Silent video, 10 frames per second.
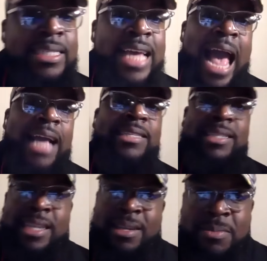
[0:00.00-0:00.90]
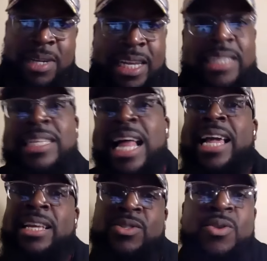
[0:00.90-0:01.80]
It's an accident, but He's
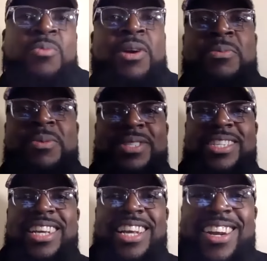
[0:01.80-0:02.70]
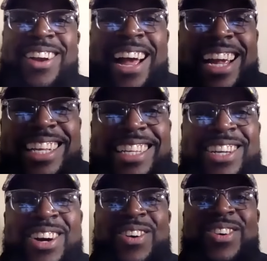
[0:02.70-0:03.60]
like it's on purpose, right? and
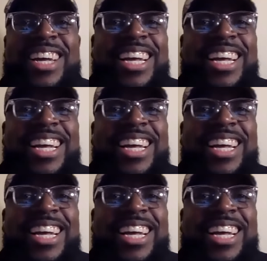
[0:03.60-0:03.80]
so